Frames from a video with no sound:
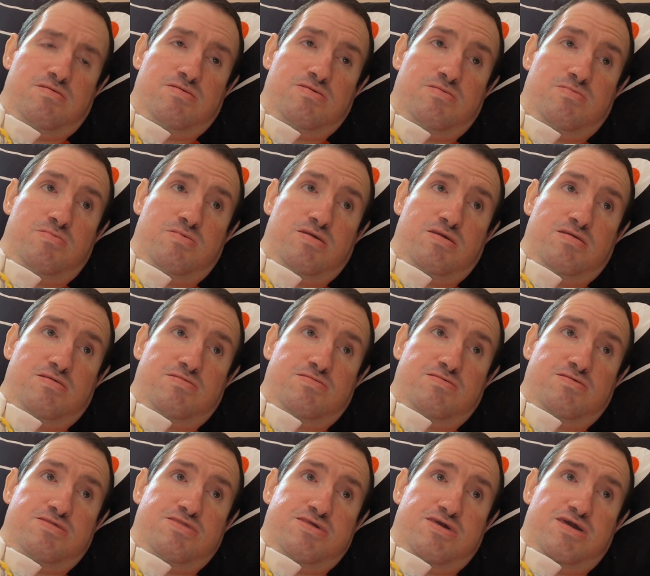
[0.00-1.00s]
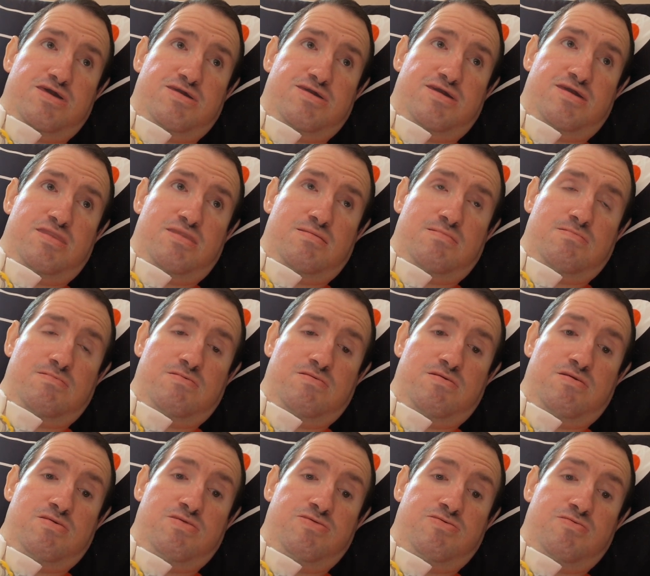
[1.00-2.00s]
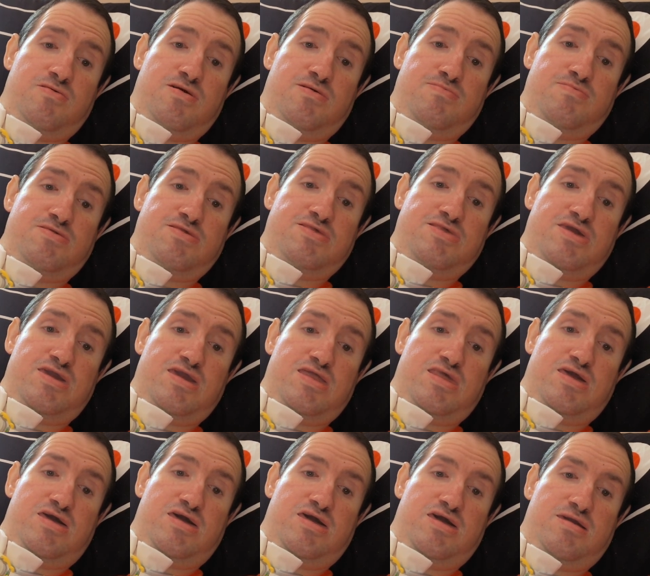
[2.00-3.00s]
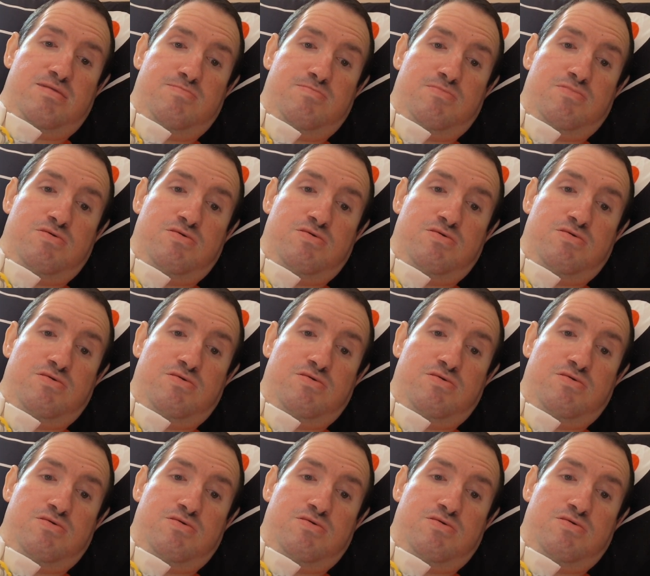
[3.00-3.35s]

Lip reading: Going into the second, Travis Sanheim